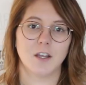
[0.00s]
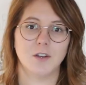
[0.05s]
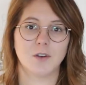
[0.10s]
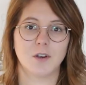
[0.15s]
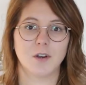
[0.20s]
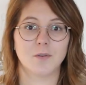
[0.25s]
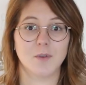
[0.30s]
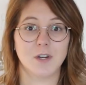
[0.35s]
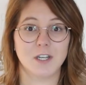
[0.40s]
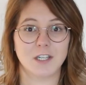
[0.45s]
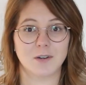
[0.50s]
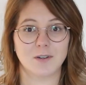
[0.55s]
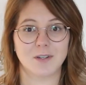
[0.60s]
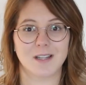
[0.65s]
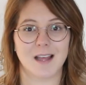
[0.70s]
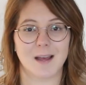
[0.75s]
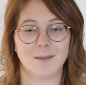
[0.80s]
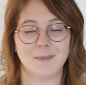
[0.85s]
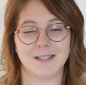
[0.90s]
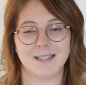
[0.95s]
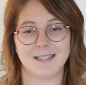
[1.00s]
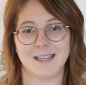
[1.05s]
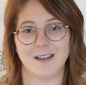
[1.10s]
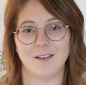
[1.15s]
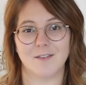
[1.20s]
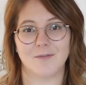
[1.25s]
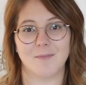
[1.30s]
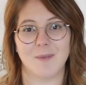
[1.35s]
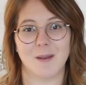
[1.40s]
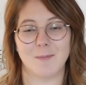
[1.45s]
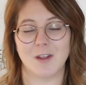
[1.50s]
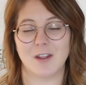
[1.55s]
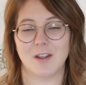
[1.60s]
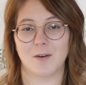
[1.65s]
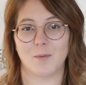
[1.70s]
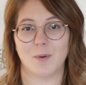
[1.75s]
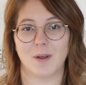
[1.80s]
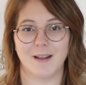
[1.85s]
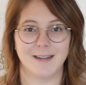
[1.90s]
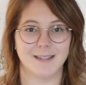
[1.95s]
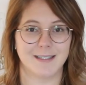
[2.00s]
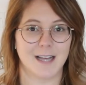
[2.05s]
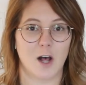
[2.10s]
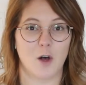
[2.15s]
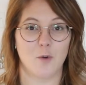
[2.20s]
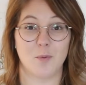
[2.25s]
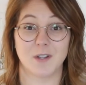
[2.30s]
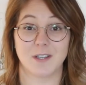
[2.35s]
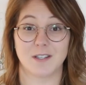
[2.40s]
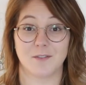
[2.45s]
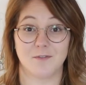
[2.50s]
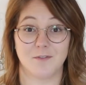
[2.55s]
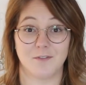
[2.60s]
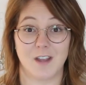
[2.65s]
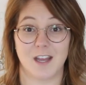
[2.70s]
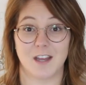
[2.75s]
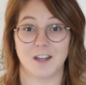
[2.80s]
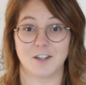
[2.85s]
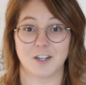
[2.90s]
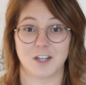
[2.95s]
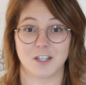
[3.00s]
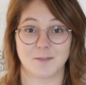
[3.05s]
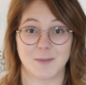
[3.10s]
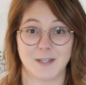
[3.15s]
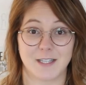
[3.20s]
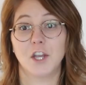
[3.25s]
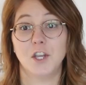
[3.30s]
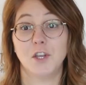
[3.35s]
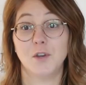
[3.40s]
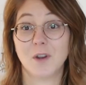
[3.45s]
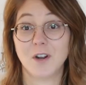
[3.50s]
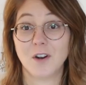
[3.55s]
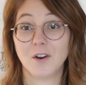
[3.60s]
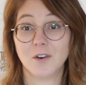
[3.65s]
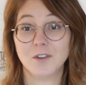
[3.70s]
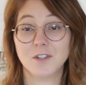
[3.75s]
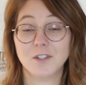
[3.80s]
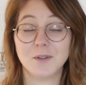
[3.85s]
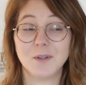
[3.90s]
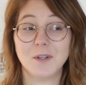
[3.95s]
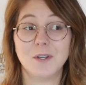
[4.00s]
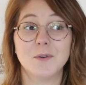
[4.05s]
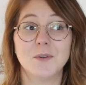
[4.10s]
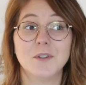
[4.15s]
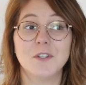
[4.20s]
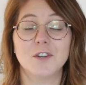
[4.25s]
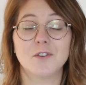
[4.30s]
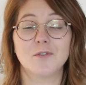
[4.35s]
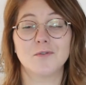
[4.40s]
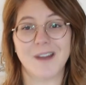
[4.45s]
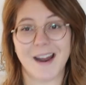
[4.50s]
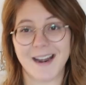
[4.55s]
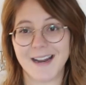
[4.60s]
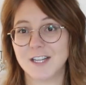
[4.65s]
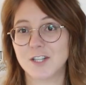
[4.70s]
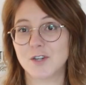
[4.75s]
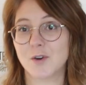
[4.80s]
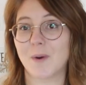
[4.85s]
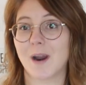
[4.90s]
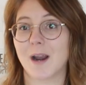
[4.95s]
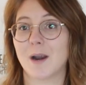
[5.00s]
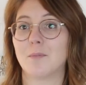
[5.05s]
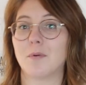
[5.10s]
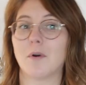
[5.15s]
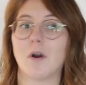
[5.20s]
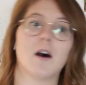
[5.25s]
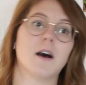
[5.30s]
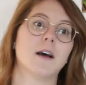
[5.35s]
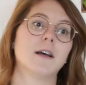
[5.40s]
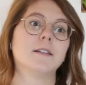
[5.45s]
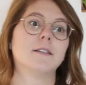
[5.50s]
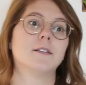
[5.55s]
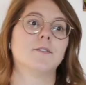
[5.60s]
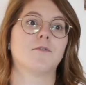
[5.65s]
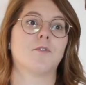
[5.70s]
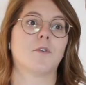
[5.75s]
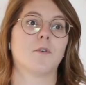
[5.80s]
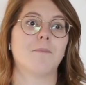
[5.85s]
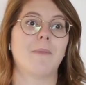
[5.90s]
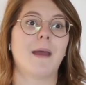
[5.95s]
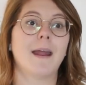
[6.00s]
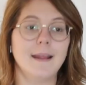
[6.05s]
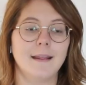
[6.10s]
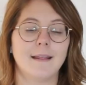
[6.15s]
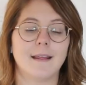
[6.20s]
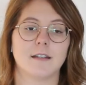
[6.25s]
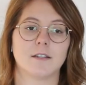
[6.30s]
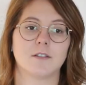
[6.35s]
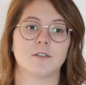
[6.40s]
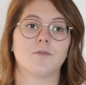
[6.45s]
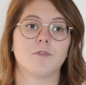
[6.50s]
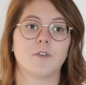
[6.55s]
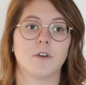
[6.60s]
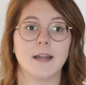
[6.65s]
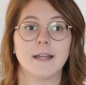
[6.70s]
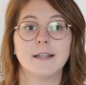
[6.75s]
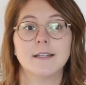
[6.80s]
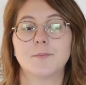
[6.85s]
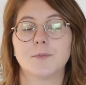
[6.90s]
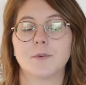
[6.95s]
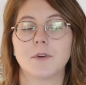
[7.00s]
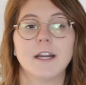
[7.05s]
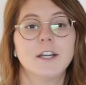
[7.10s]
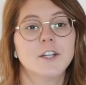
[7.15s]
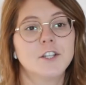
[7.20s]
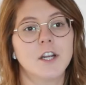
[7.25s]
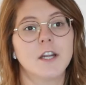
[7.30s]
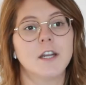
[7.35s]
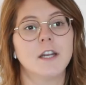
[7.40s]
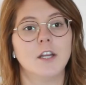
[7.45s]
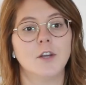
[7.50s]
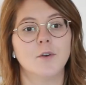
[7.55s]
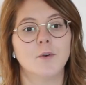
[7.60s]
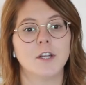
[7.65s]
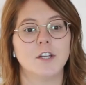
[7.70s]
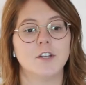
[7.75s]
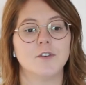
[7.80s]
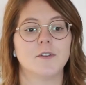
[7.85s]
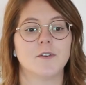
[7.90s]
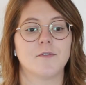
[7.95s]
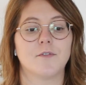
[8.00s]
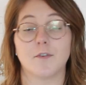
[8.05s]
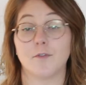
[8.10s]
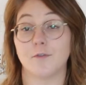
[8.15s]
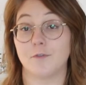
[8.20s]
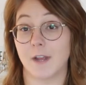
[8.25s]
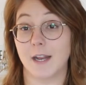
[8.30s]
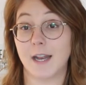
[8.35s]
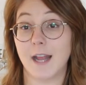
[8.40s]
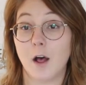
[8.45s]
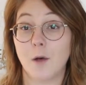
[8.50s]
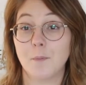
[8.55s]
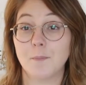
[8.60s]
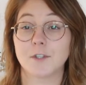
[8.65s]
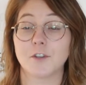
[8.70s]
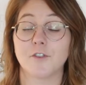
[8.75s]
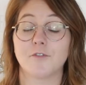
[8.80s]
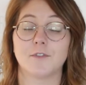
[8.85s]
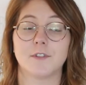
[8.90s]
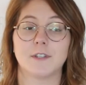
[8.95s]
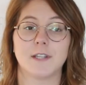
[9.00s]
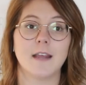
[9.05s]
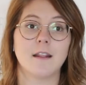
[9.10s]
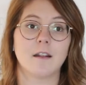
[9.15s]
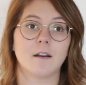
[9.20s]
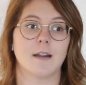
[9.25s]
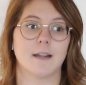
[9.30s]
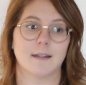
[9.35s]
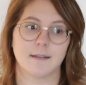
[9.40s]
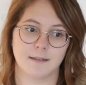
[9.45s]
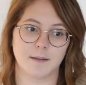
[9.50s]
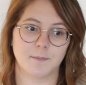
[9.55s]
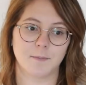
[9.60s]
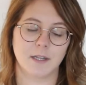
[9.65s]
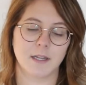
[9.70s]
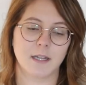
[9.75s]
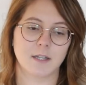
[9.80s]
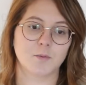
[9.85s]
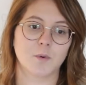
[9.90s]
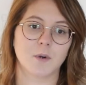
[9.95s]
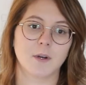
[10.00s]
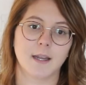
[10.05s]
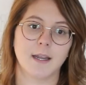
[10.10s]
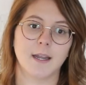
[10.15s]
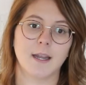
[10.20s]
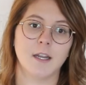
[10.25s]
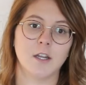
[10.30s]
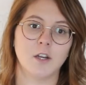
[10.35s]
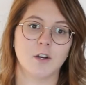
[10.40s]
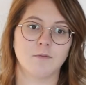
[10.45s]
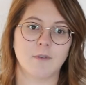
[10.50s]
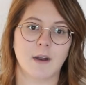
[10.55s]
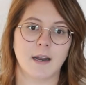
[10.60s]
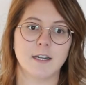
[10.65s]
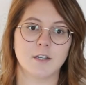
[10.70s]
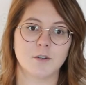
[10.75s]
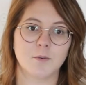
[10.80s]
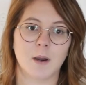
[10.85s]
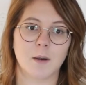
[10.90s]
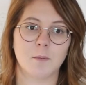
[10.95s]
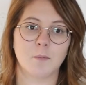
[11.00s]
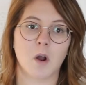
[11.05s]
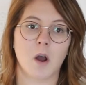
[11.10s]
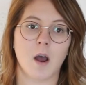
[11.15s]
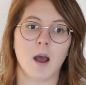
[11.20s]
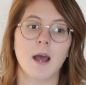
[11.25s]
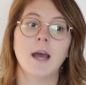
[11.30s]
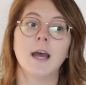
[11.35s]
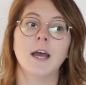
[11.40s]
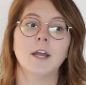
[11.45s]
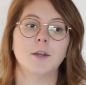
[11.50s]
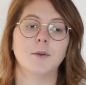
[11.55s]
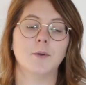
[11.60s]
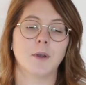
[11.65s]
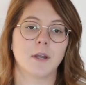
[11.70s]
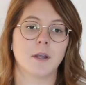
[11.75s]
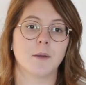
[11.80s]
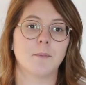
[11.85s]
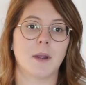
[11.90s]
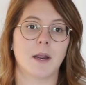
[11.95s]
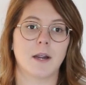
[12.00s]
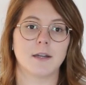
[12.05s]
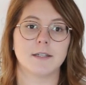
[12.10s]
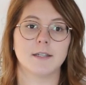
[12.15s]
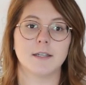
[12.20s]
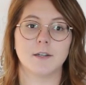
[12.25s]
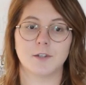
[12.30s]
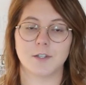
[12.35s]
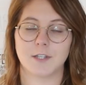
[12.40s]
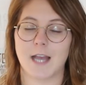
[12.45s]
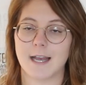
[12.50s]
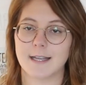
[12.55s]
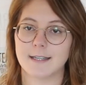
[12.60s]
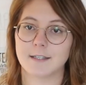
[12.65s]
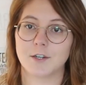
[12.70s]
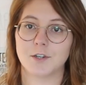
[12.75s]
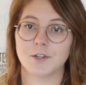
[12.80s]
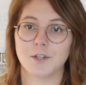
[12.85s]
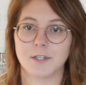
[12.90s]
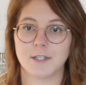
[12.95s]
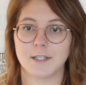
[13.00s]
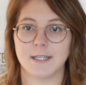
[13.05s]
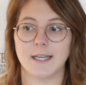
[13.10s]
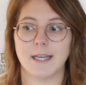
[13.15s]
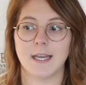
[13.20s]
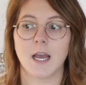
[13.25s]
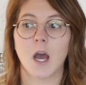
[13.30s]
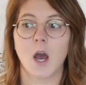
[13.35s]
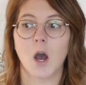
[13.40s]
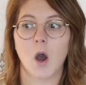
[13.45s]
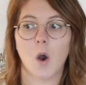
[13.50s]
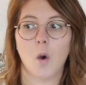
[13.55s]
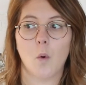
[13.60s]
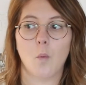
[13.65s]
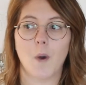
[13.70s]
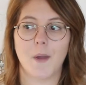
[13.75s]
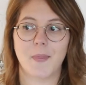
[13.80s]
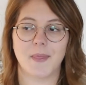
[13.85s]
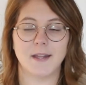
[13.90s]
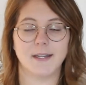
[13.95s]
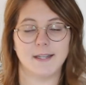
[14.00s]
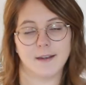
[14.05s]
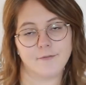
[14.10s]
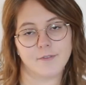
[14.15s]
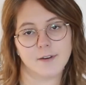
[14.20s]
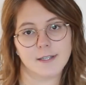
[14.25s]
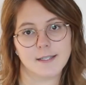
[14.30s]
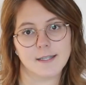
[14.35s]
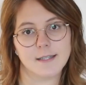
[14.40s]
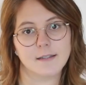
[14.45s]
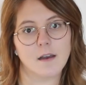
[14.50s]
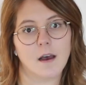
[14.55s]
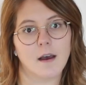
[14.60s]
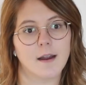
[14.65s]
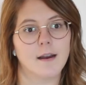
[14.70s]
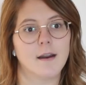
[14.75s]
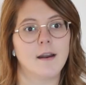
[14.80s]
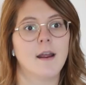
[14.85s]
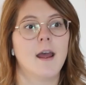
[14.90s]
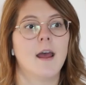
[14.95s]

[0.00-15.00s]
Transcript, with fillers: You could reach out to them and see if maybe they're willing to help with some fit adjustments. You can also use your ready to wear bras for many. So for inspiration, you could use it for fit help. So say there is something that's working in your ready to wear bra, you can compare it to your tester to see what the differences are.